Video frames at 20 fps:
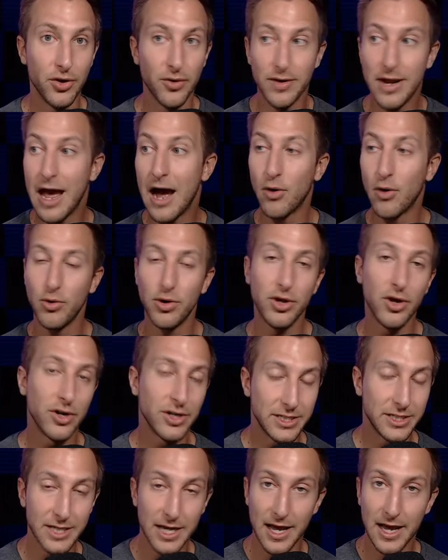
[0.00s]
Now what are you going to
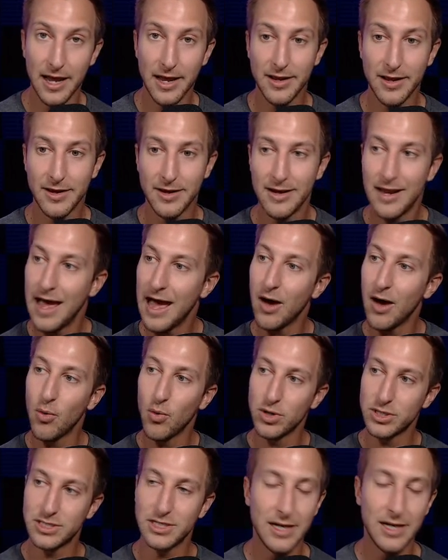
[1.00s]
say? Now
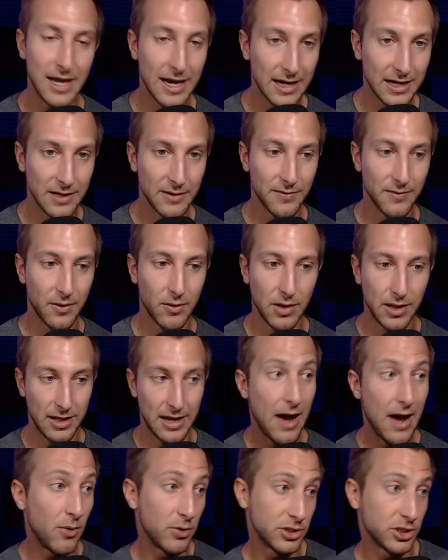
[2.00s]
what's the negative?
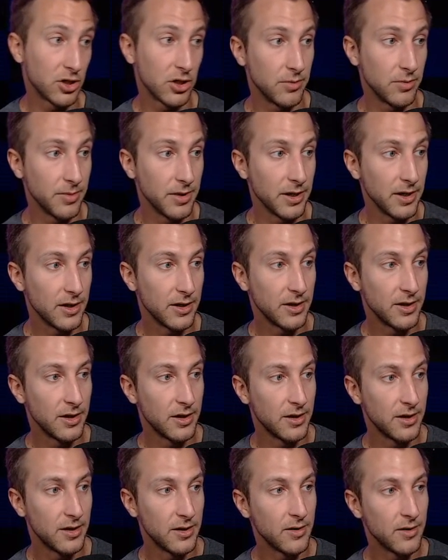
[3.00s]
Now what's it going to be,
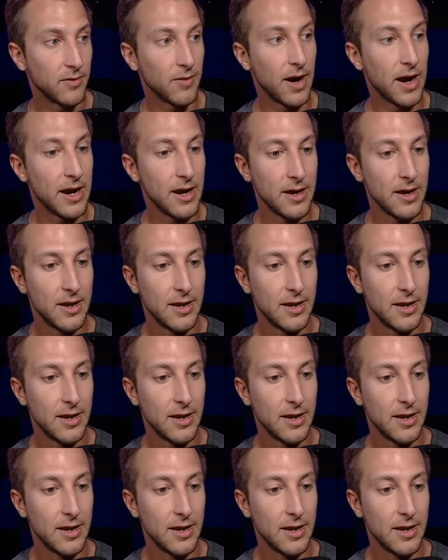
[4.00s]
right?